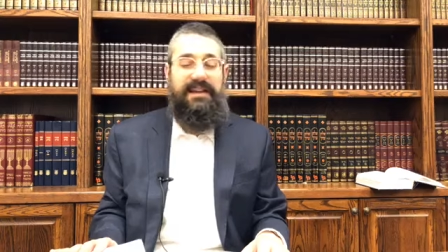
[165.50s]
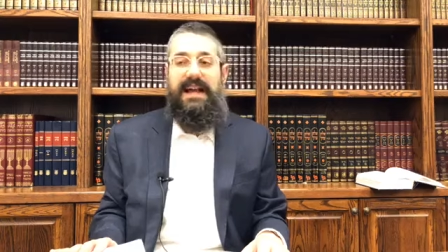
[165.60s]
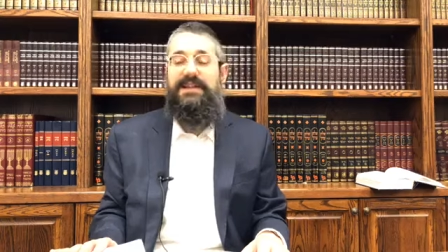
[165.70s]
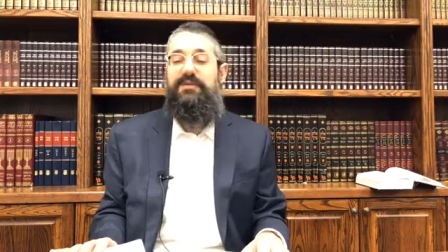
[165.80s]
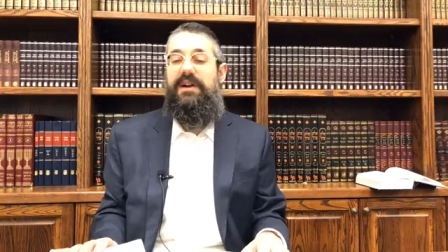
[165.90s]
that
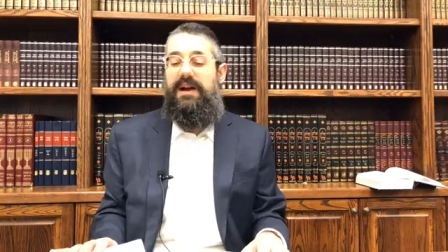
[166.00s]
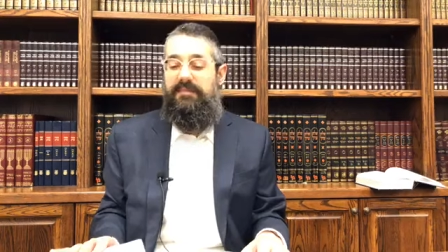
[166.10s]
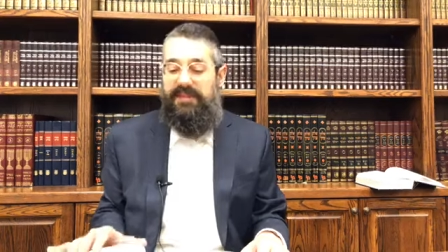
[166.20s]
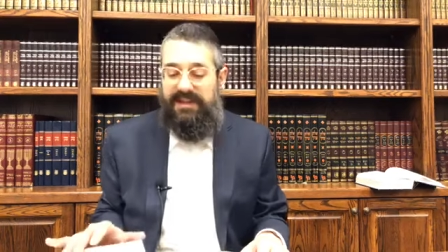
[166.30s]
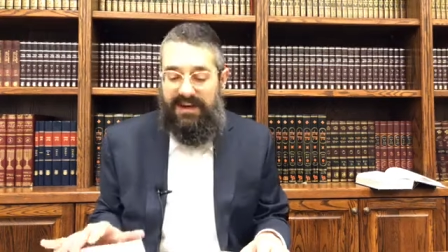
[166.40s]
has to
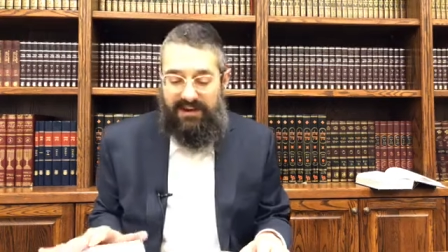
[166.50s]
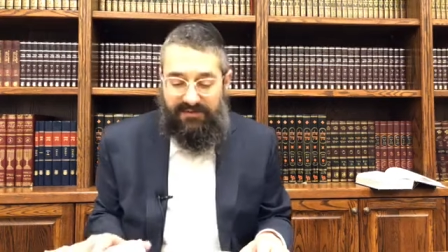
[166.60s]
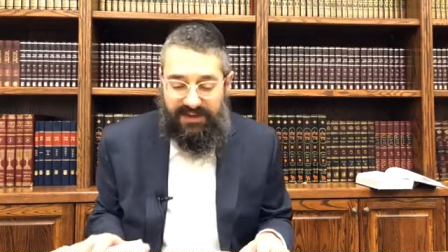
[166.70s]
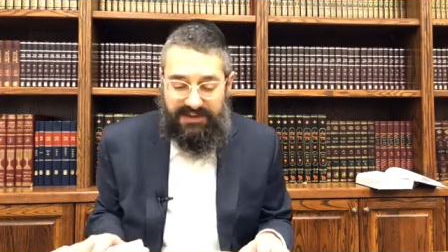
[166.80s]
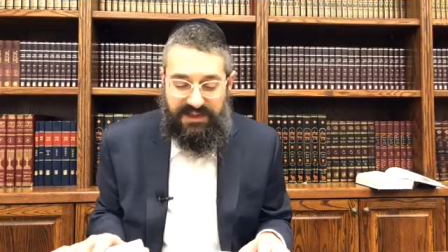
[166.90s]
accompany
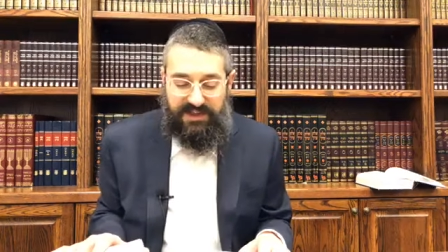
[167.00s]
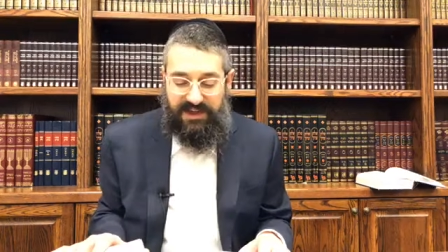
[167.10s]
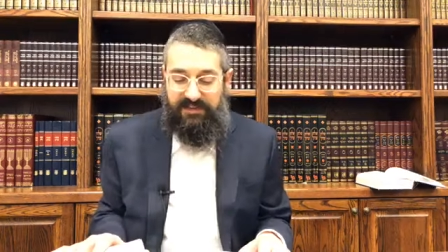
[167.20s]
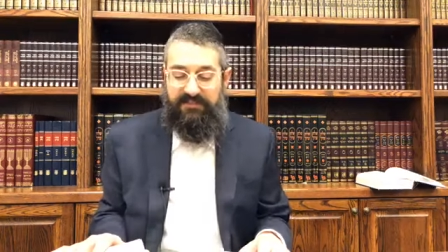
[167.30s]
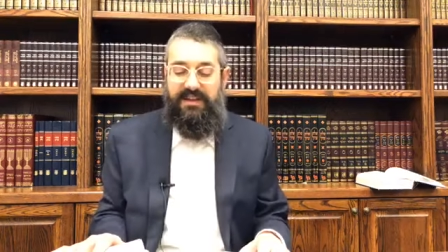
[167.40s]
our Avodas
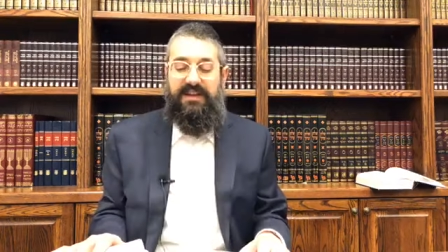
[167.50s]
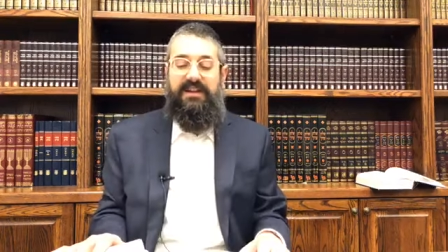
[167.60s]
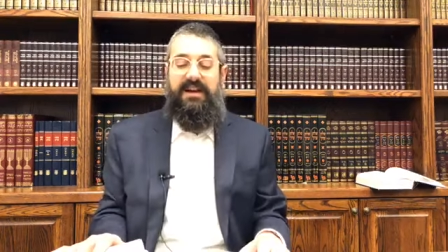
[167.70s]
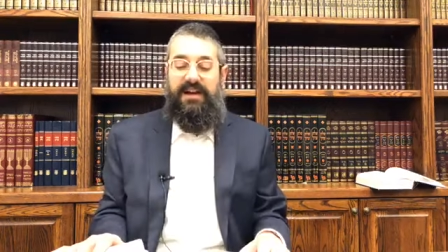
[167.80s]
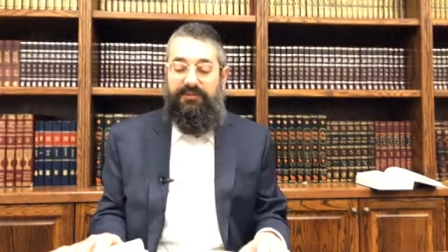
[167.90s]
Hashem
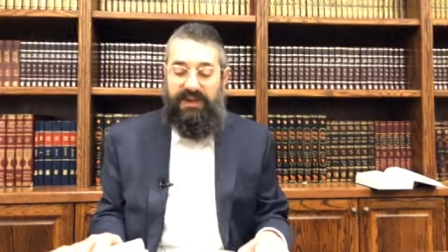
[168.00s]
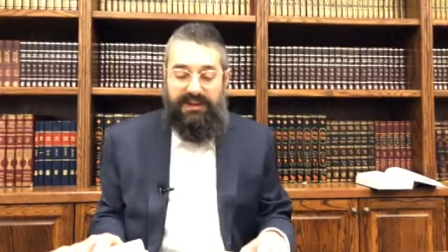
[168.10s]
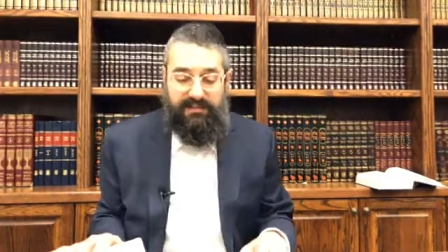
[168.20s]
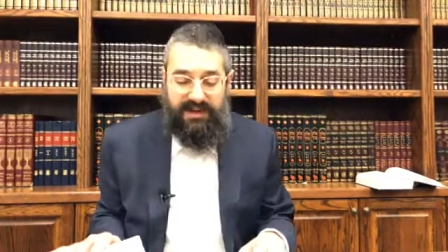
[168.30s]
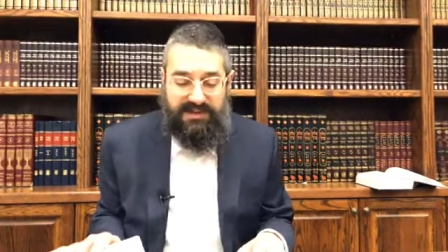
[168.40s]
on a
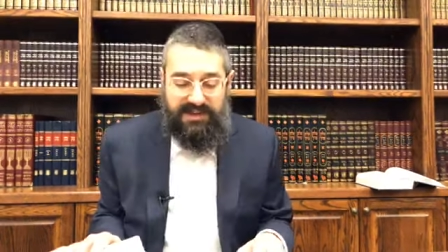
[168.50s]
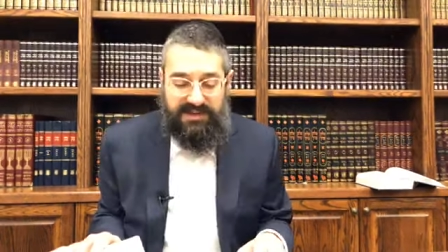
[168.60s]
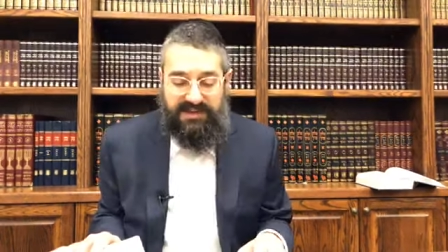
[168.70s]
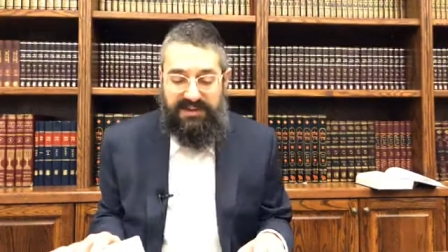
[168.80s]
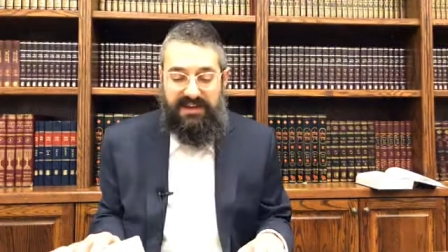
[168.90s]
regular
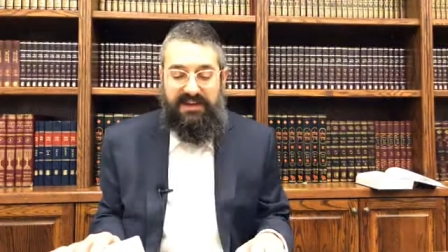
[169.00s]
basis.